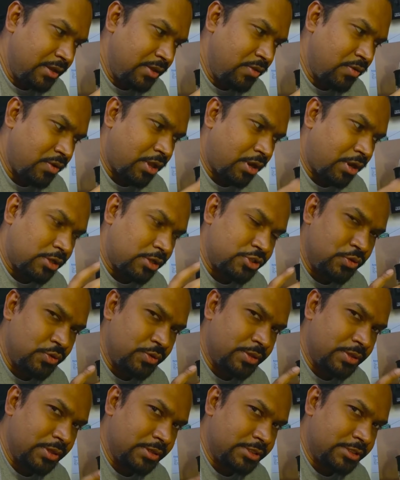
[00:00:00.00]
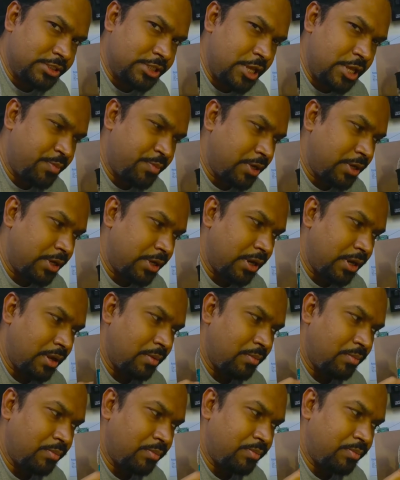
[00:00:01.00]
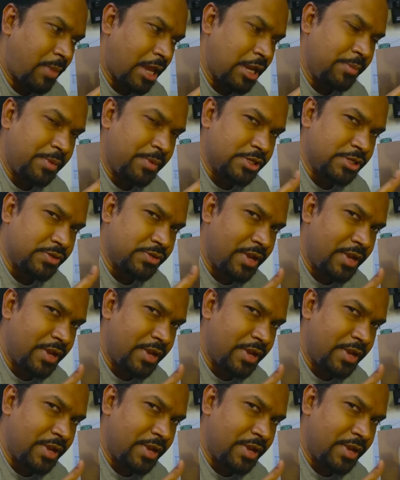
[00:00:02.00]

you can also do cheaper manipulation